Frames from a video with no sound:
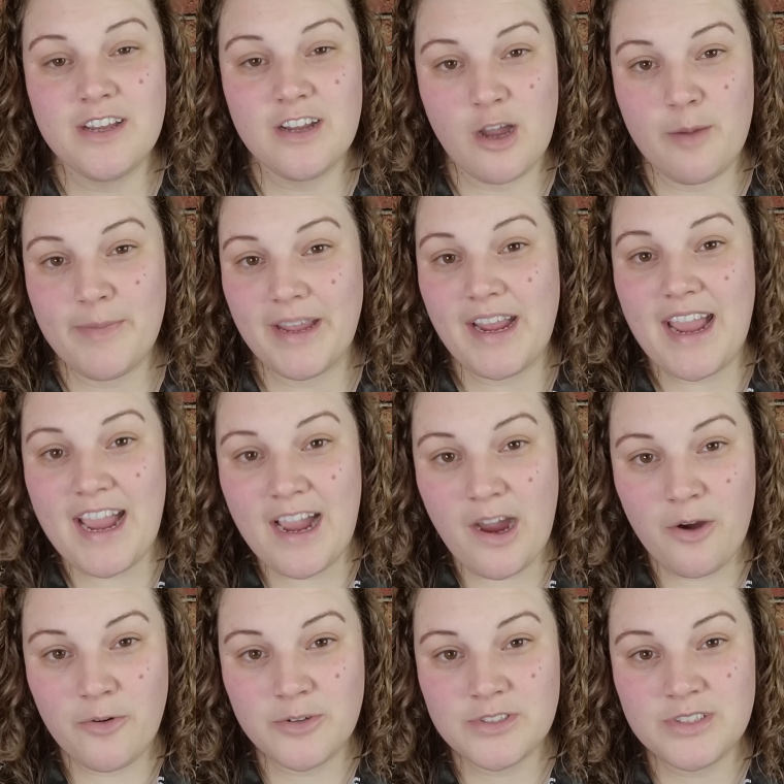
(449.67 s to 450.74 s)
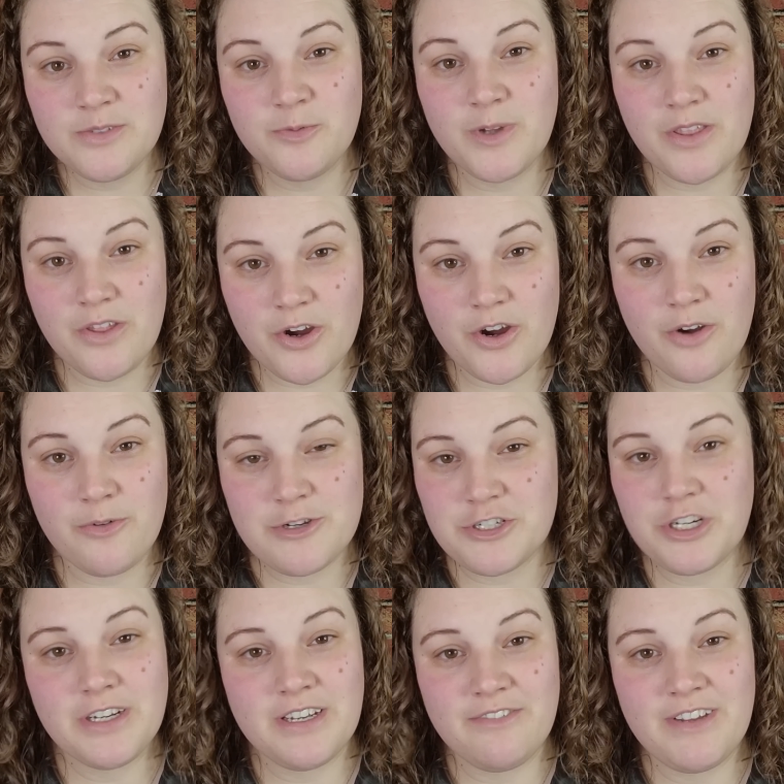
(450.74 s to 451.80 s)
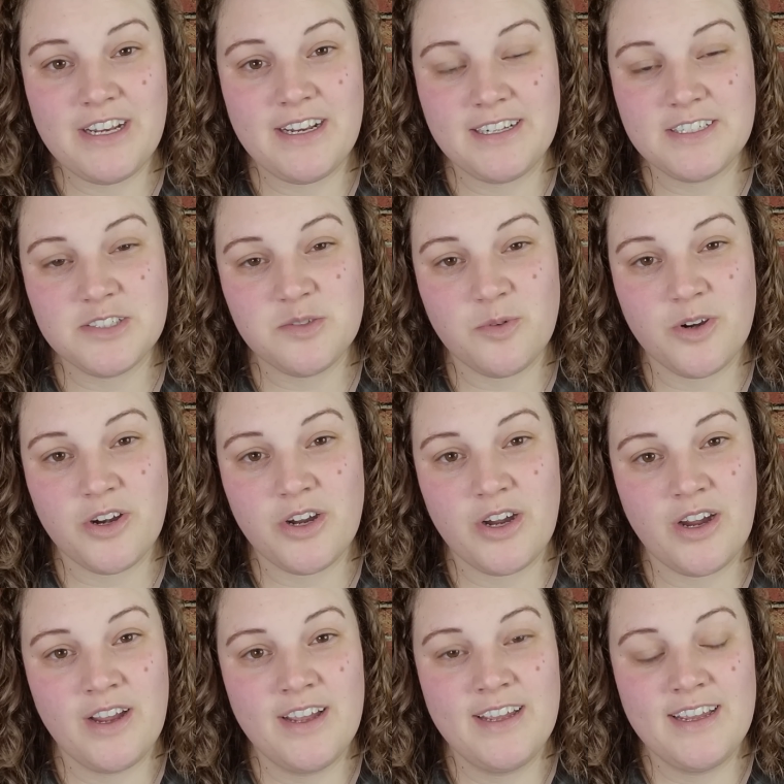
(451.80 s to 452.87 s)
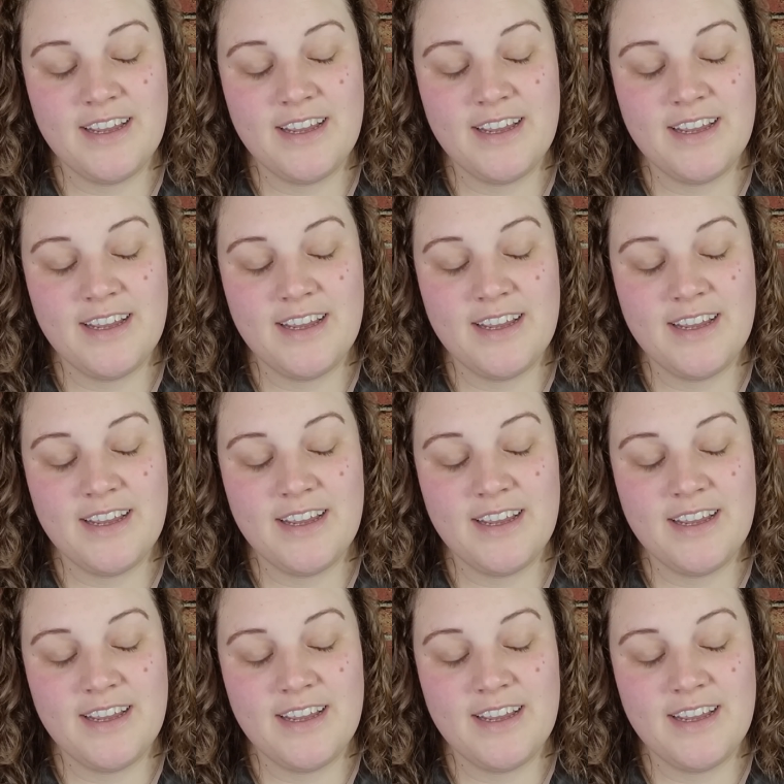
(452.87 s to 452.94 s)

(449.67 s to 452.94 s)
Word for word: coming out with her restrictive eating disorder,